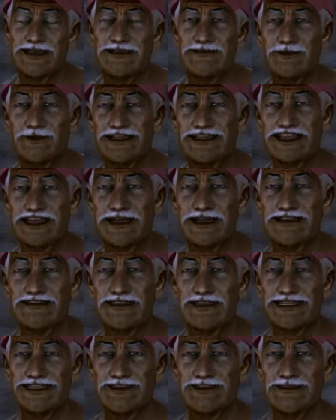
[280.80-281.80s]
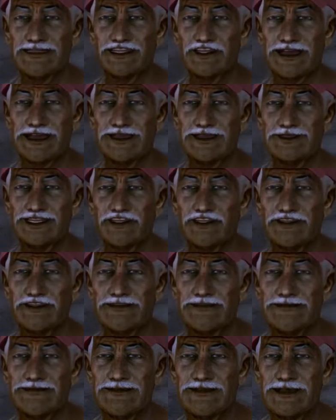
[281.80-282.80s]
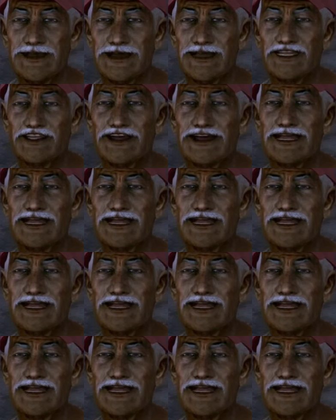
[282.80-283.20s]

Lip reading: I was the officer in charge, and